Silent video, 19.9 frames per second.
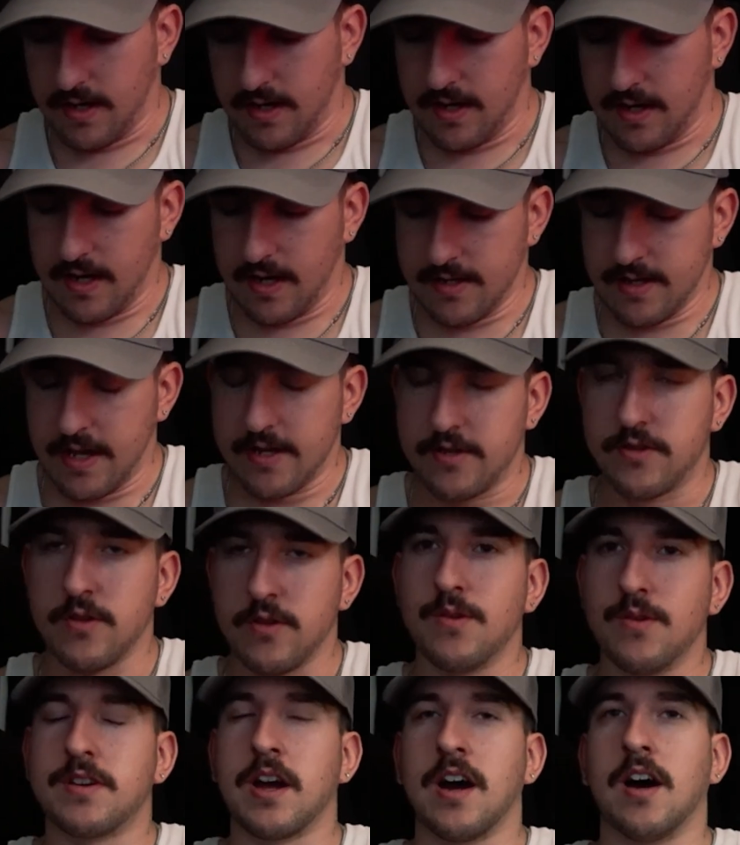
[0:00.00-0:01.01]
And they
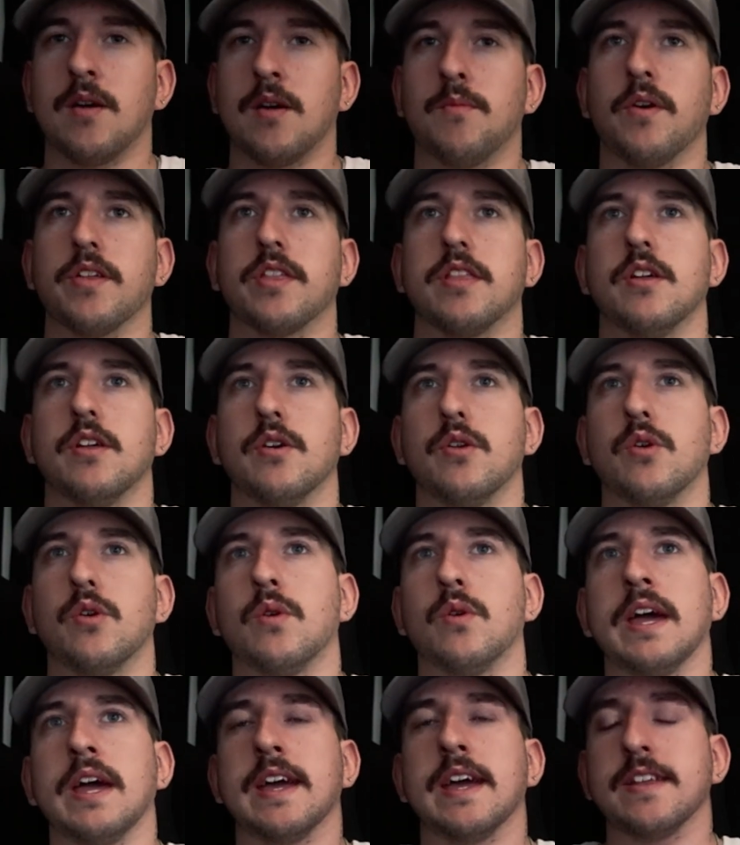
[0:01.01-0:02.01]
do come with
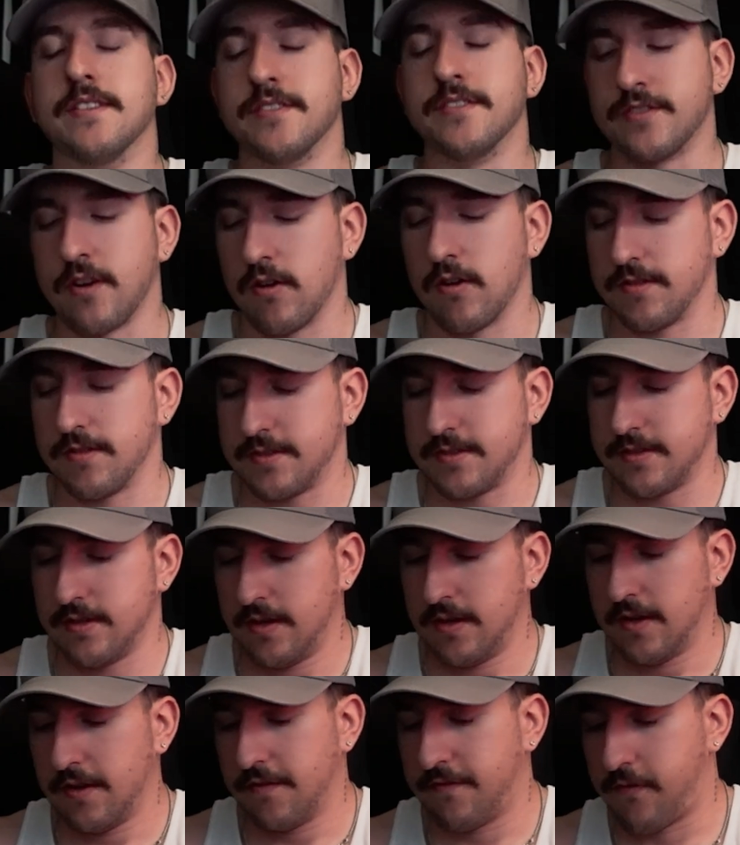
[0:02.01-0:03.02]
little inserts
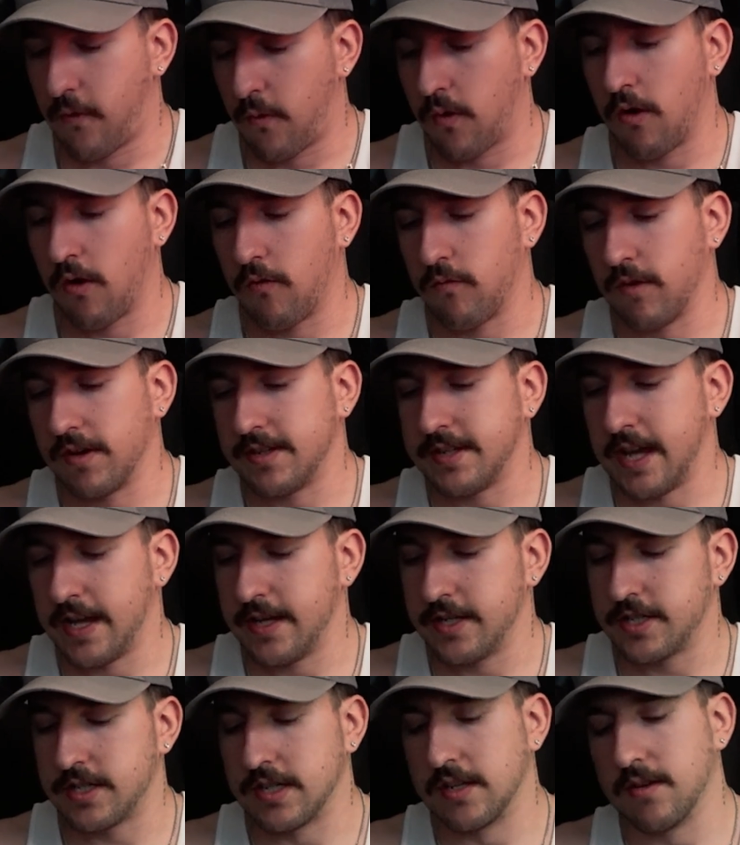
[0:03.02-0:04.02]
for
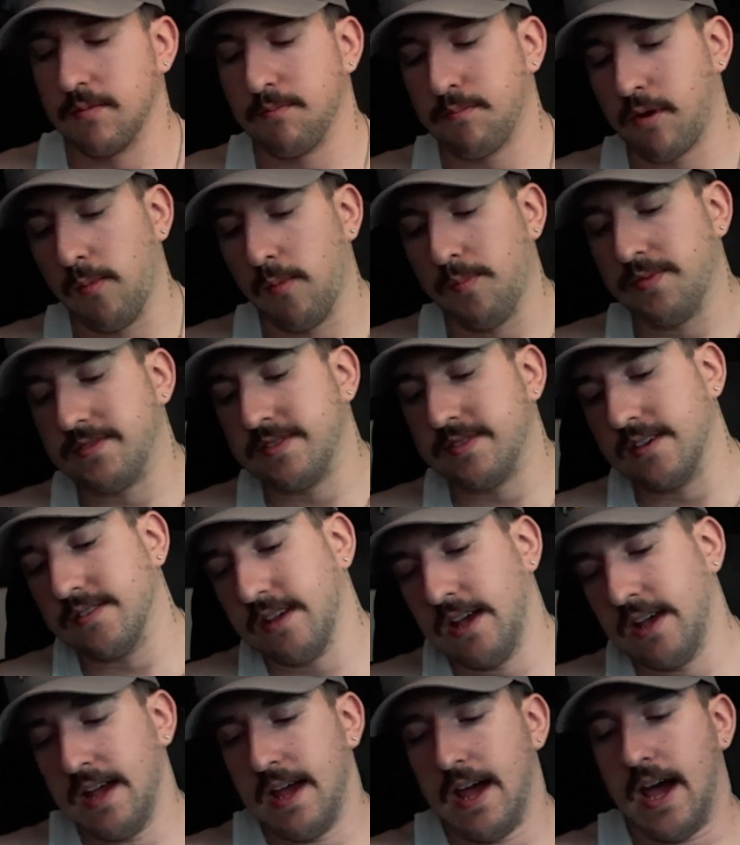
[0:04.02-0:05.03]
retention
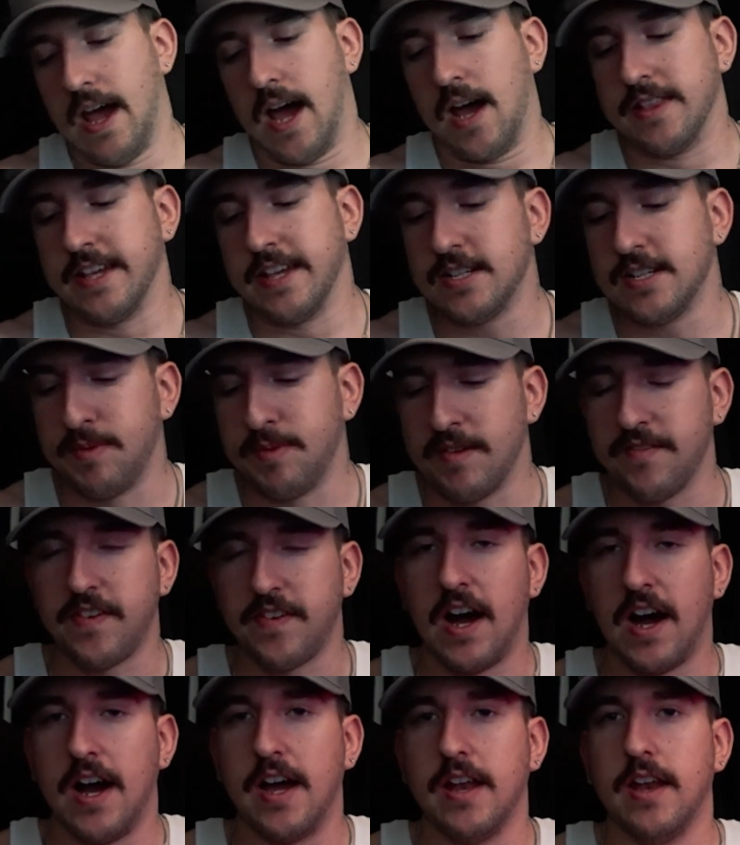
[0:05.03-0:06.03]
purposes. These been
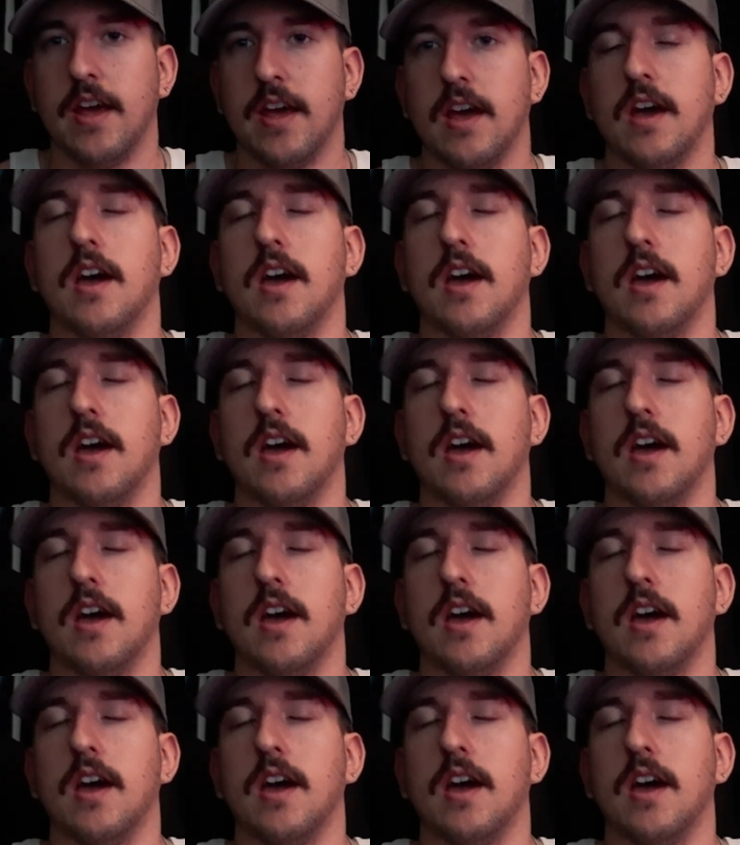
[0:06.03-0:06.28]
fine.